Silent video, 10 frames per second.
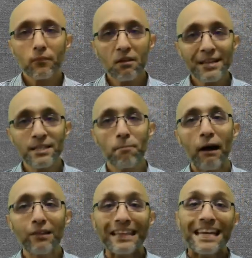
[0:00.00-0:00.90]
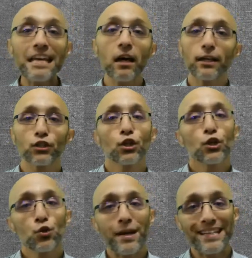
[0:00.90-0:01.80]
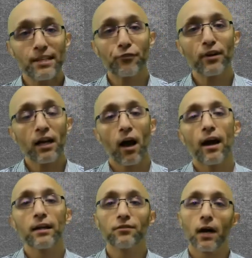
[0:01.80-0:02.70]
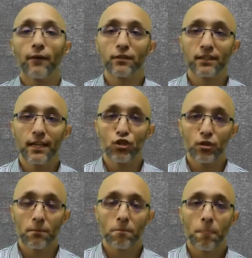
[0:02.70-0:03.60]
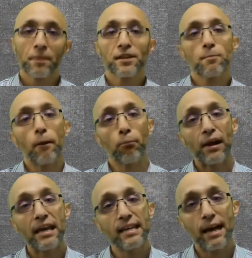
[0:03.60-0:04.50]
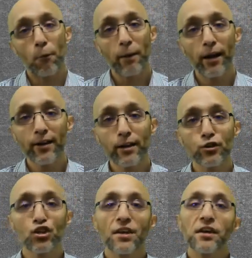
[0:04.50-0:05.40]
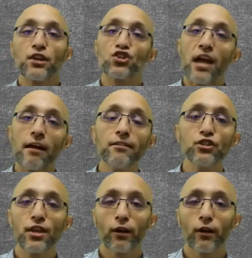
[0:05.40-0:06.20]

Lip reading: is about leading us to a different kind of conversation. It's about breaking down barriers and challenging